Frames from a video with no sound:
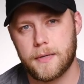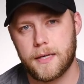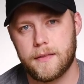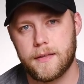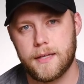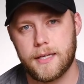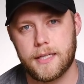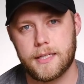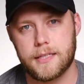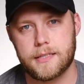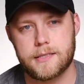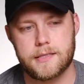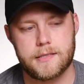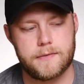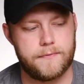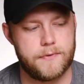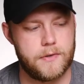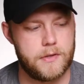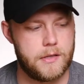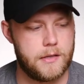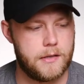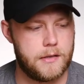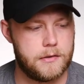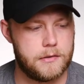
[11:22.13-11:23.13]
I think it's
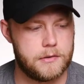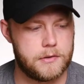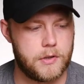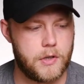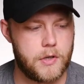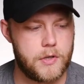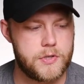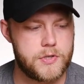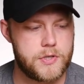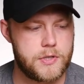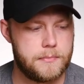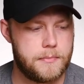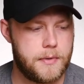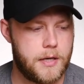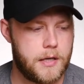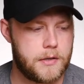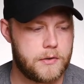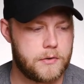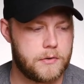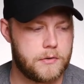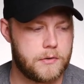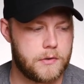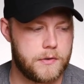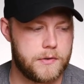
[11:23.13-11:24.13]
for the larger
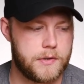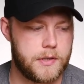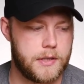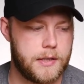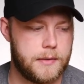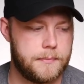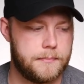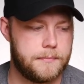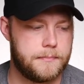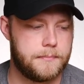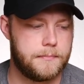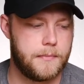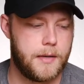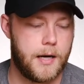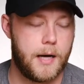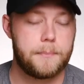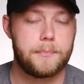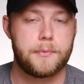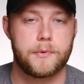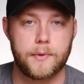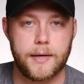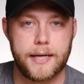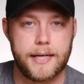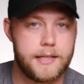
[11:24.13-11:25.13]
model or the
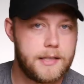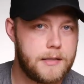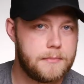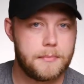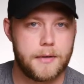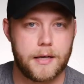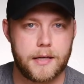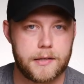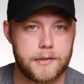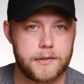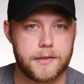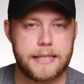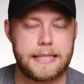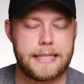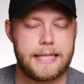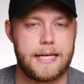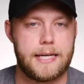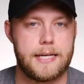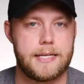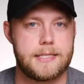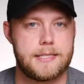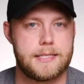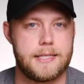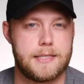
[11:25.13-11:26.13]
upgraded model, I
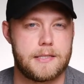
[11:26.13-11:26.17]
guess.